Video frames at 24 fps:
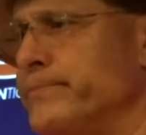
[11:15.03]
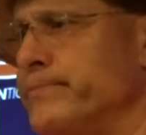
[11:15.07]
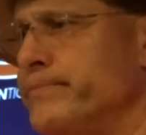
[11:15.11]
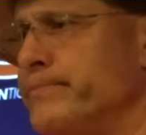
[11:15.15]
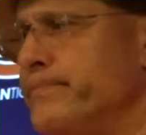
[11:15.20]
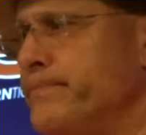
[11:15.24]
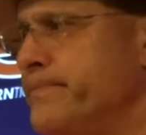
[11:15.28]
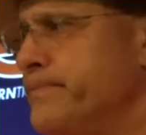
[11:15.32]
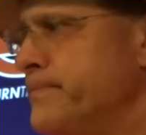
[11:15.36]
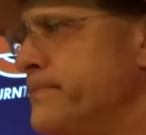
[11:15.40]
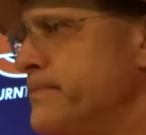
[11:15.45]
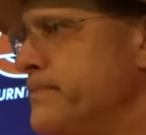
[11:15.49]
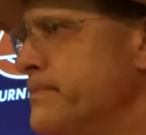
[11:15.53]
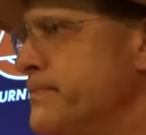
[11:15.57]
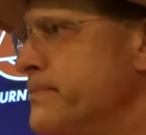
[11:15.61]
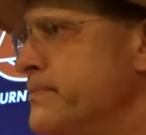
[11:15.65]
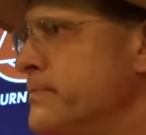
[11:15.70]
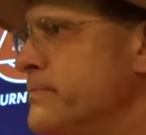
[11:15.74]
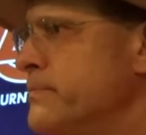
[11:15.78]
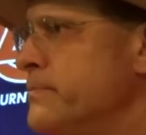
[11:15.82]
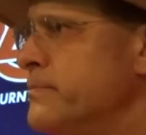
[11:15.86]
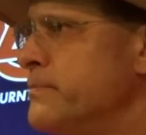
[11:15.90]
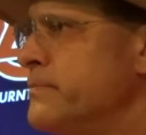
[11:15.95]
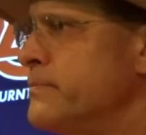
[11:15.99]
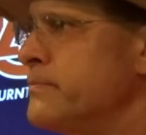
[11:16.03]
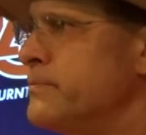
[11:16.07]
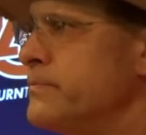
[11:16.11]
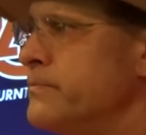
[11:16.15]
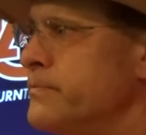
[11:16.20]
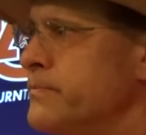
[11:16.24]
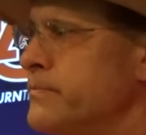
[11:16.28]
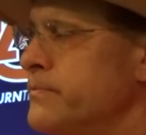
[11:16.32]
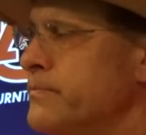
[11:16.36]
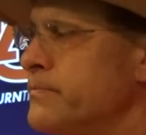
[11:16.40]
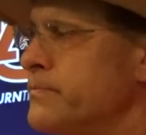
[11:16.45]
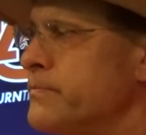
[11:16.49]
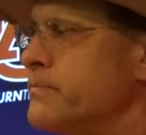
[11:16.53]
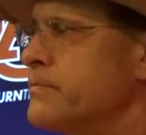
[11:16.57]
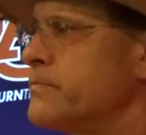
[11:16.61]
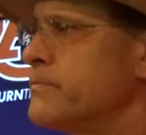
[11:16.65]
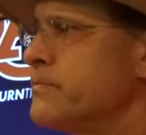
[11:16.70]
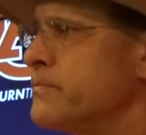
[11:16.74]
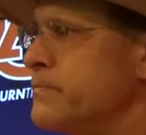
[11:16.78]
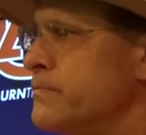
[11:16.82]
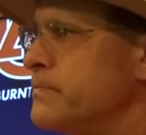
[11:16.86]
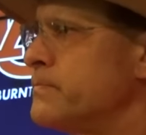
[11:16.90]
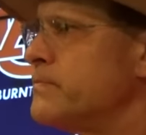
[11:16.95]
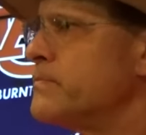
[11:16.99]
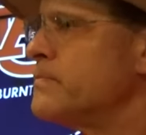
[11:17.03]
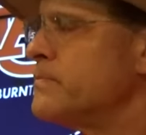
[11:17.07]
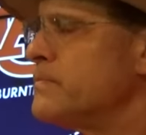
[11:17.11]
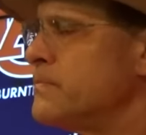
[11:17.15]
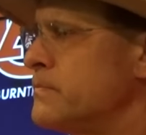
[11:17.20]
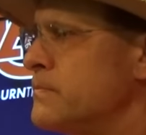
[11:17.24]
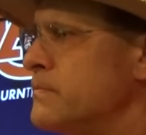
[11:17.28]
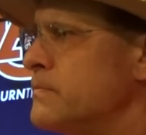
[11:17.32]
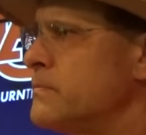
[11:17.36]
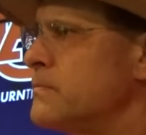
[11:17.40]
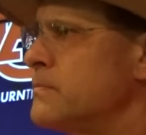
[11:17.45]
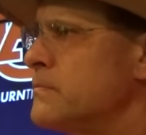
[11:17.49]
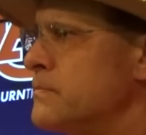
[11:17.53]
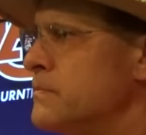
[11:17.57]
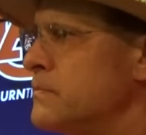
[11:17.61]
How's Sean White do today, and how's he